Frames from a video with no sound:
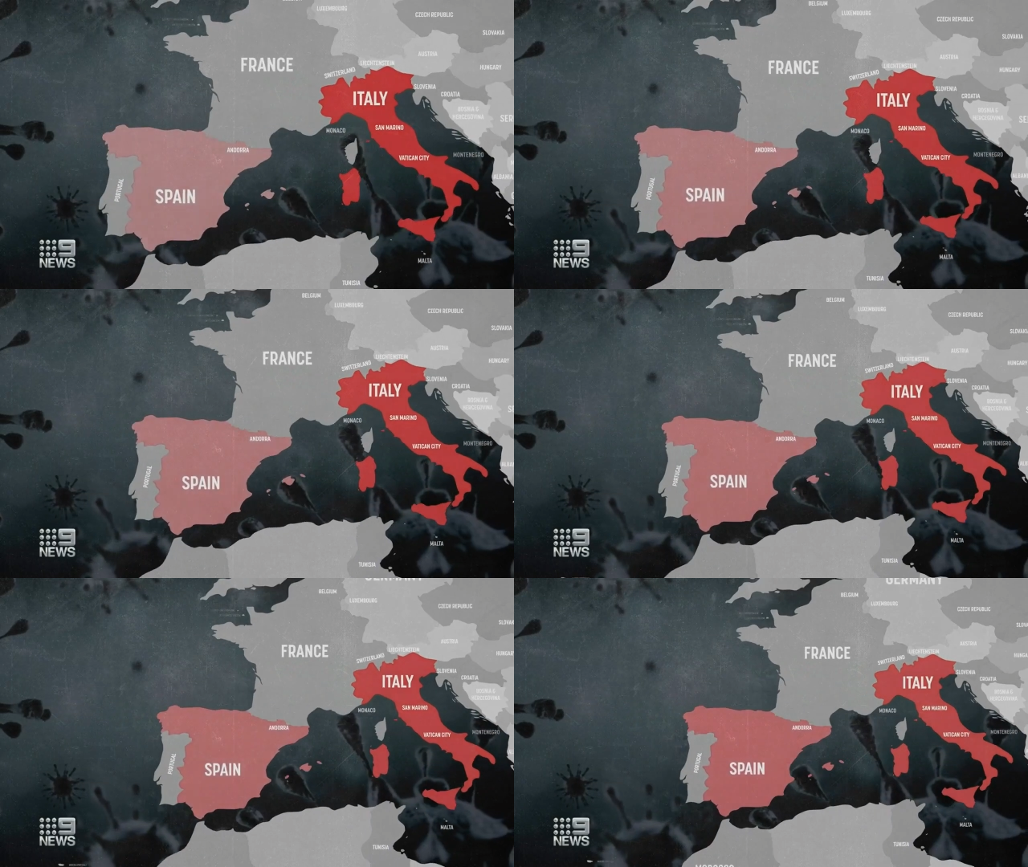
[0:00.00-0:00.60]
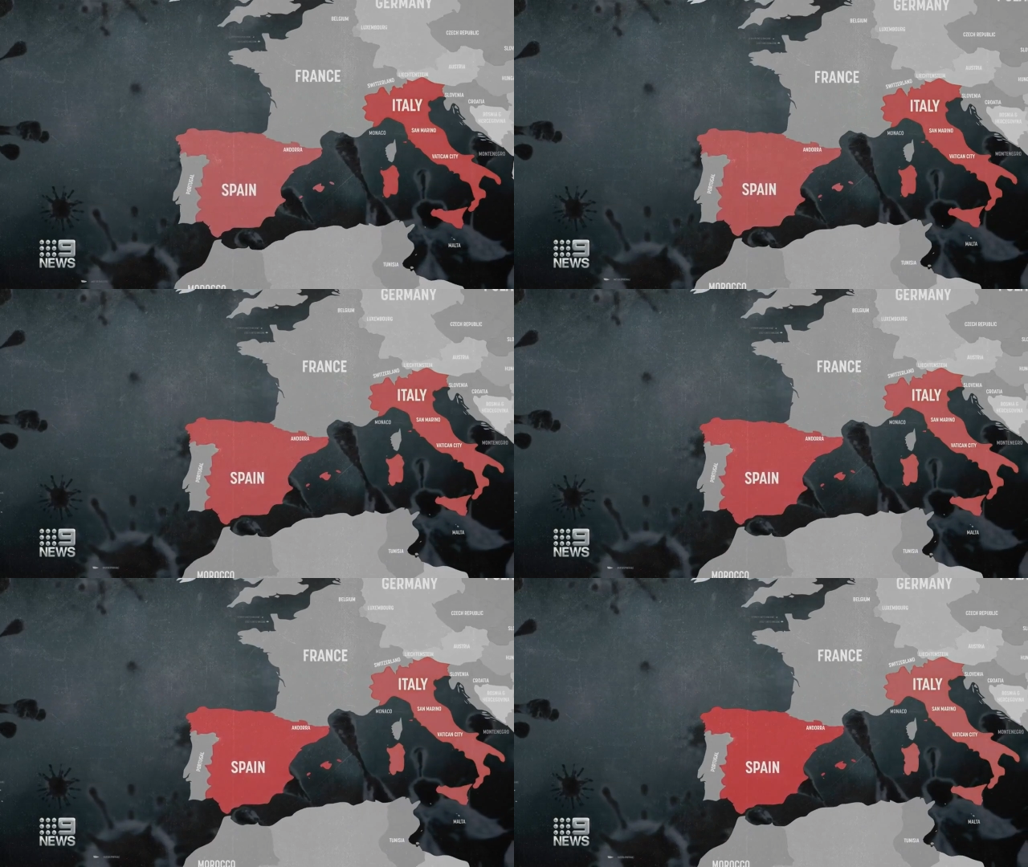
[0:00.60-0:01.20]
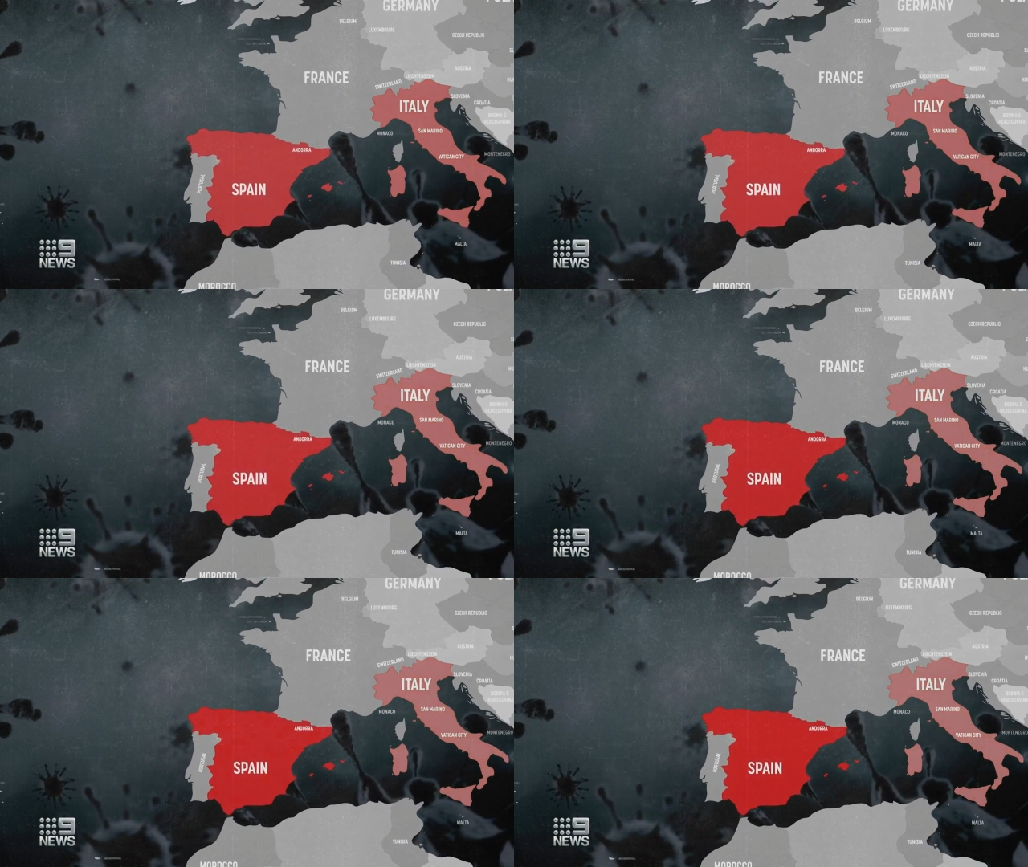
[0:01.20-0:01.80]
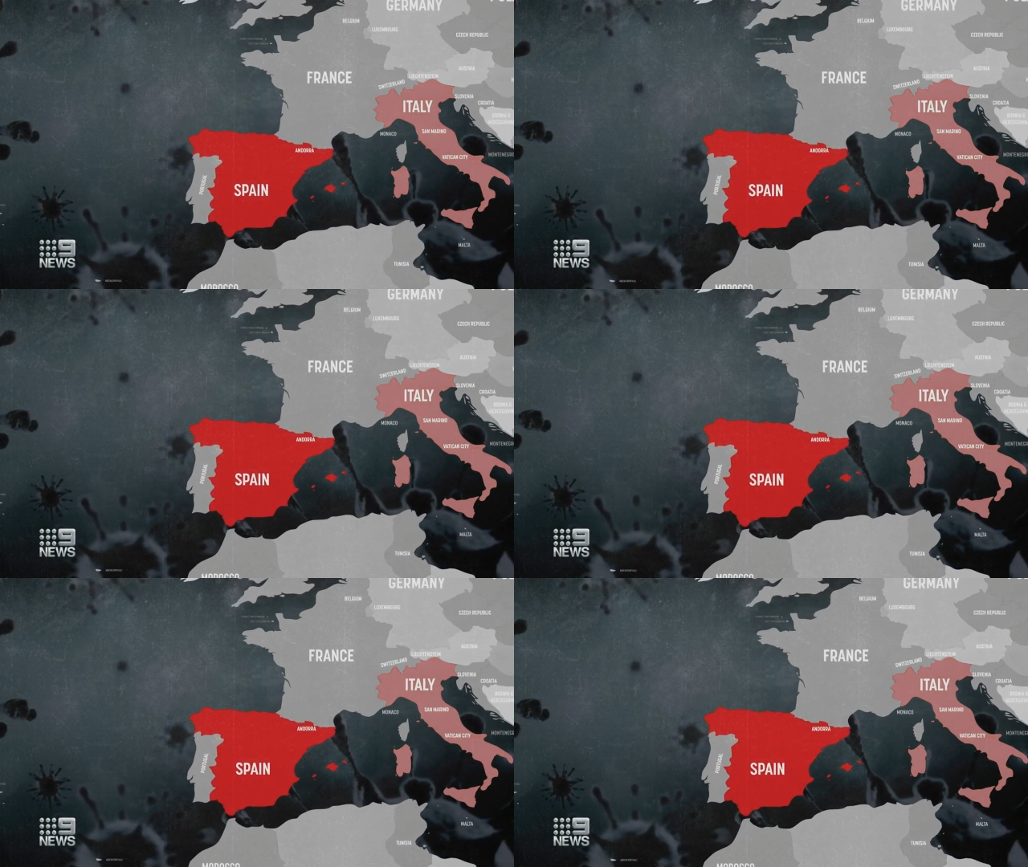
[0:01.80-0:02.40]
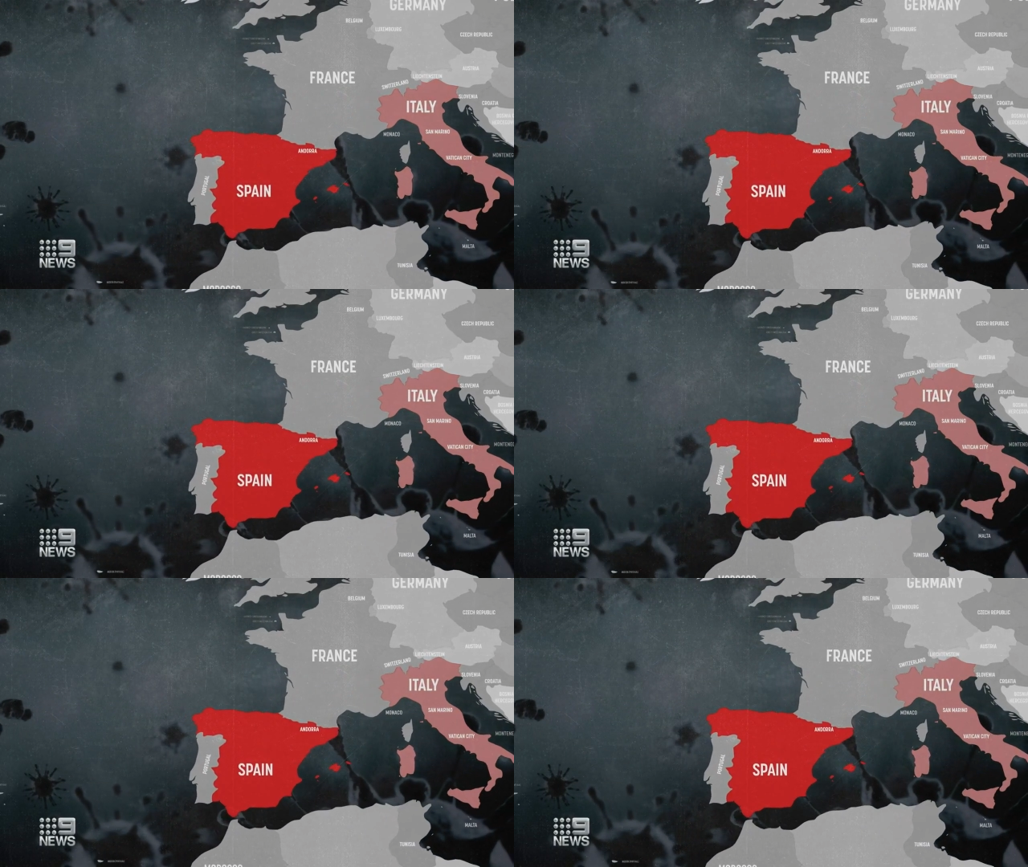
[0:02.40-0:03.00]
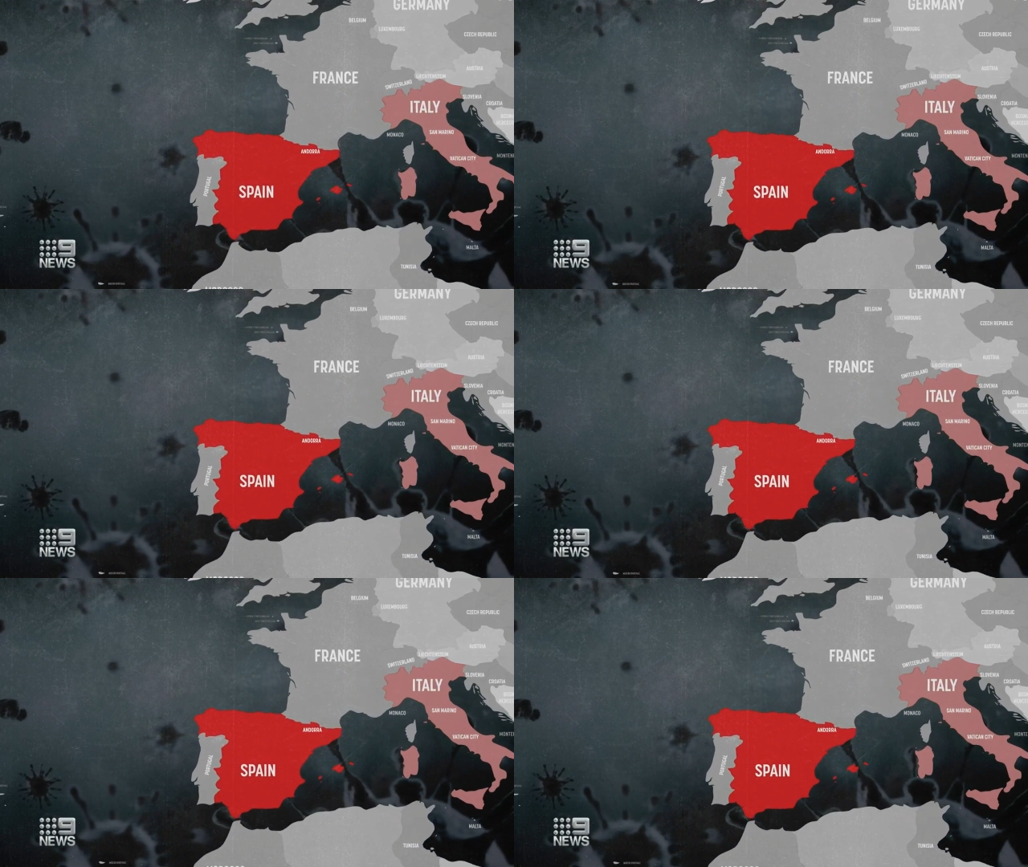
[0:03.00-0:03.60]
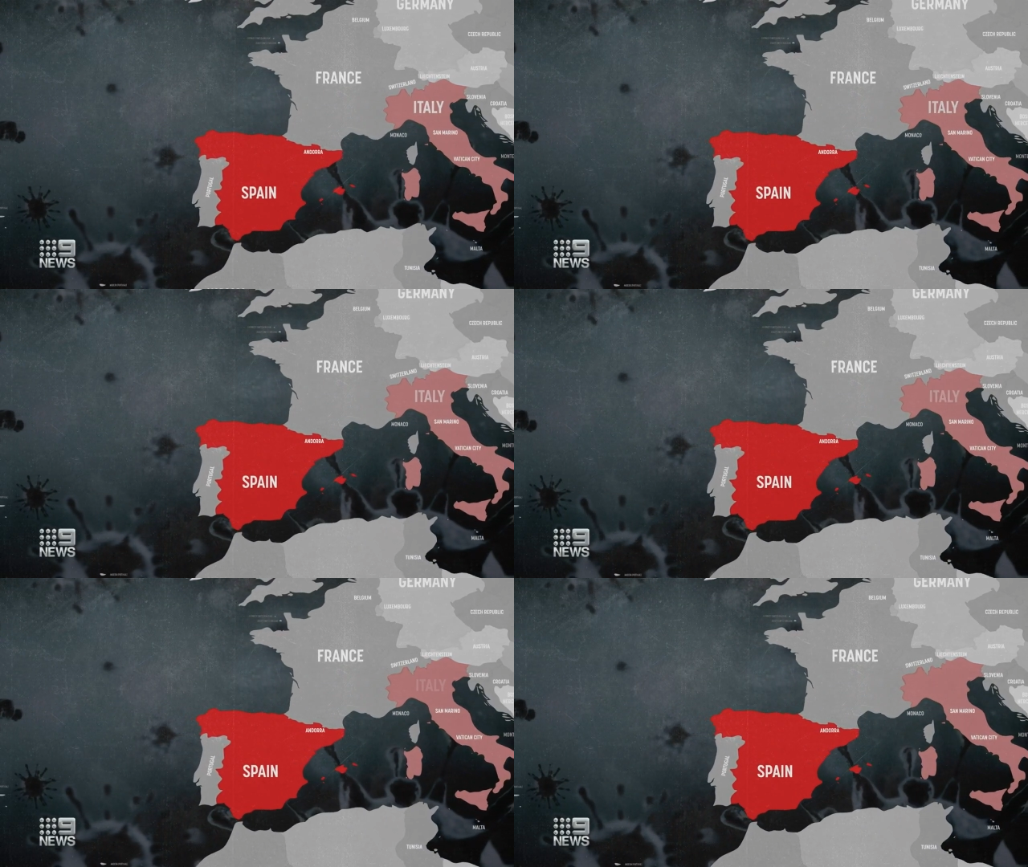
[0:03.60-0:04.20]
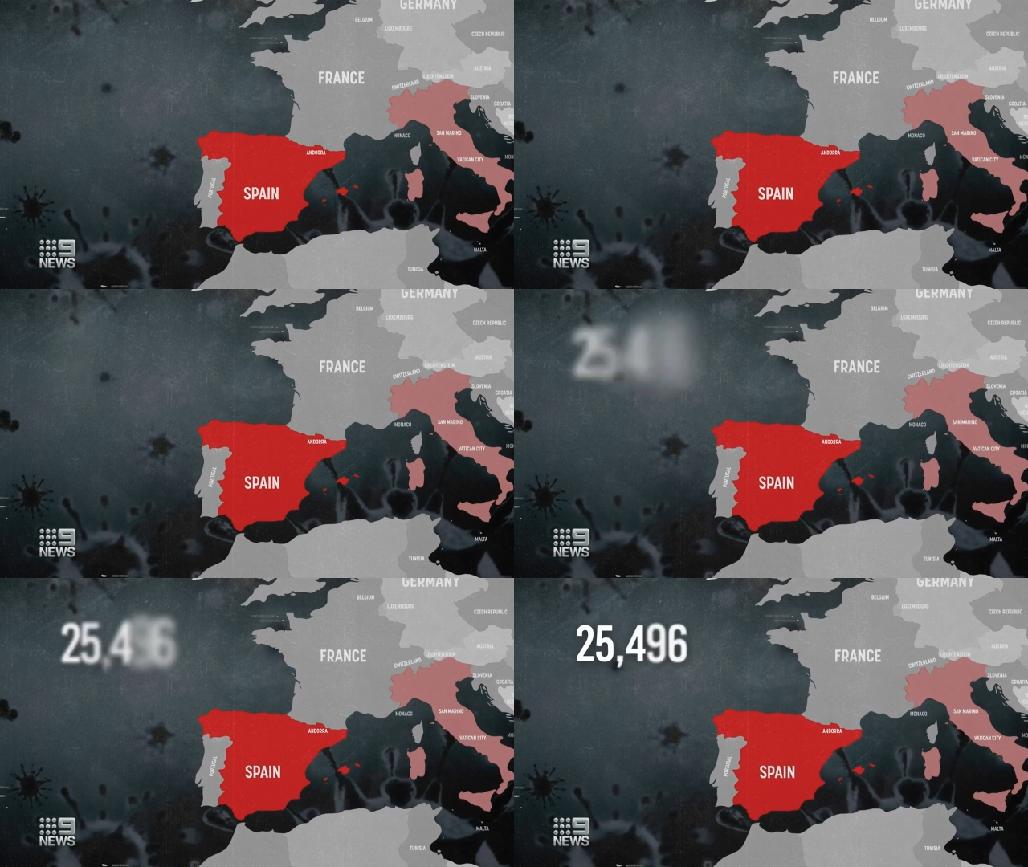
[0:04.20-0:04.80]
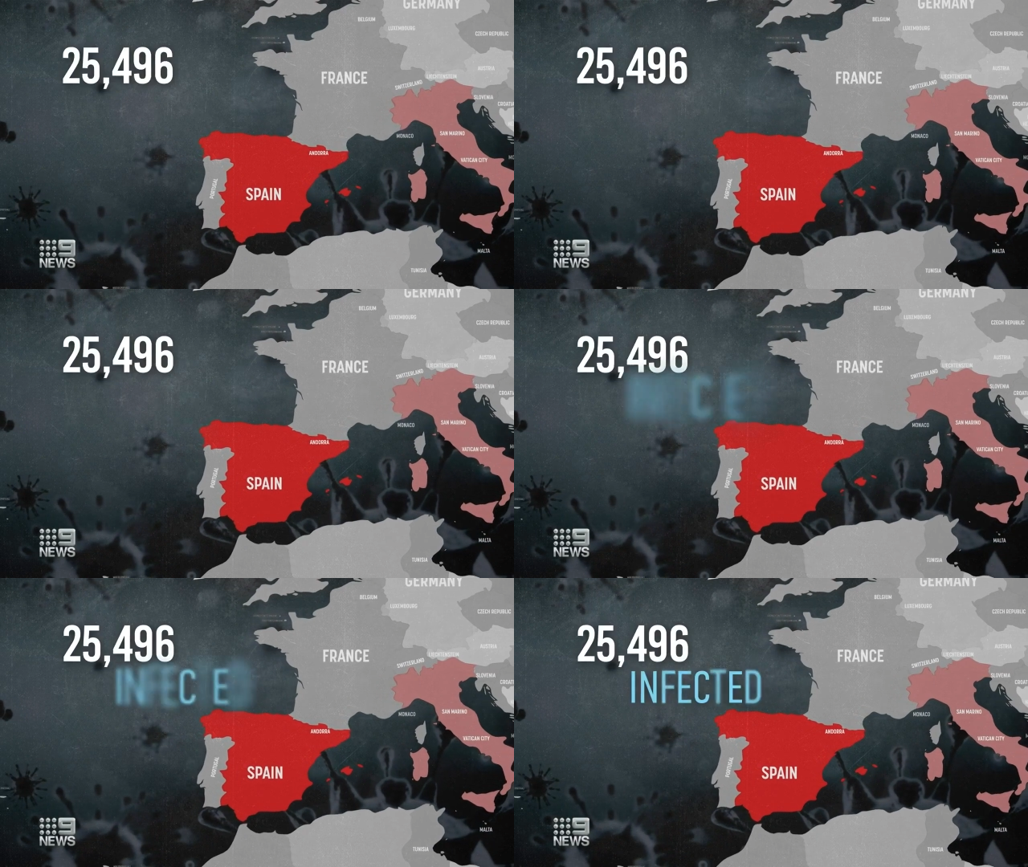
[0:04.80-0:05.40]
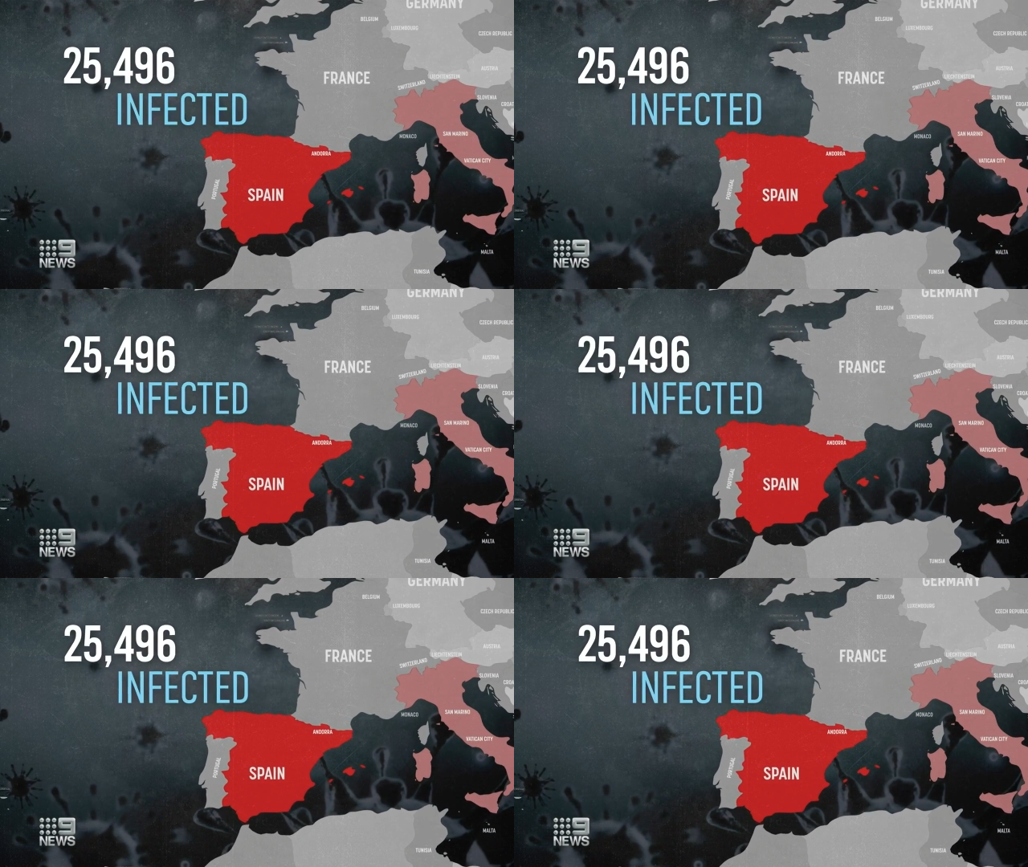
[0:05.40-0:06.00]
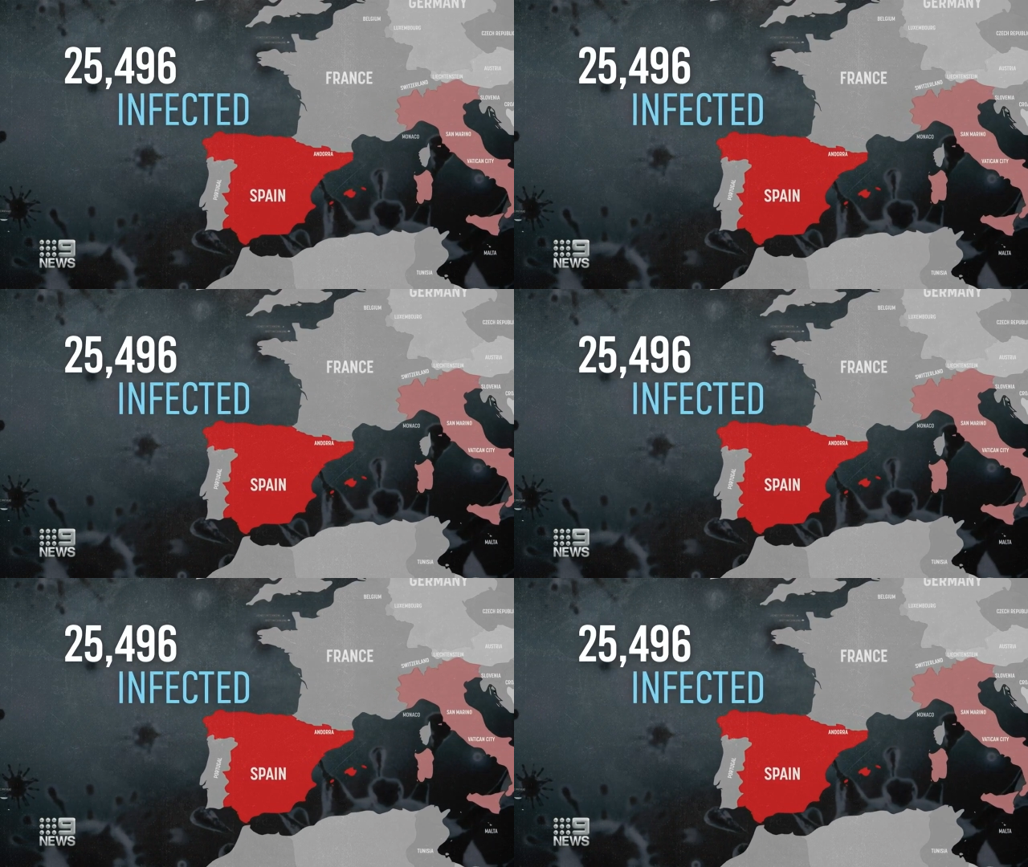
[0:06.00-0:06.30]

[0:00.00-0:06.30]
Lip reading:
No face is visible, so there are no lips to read.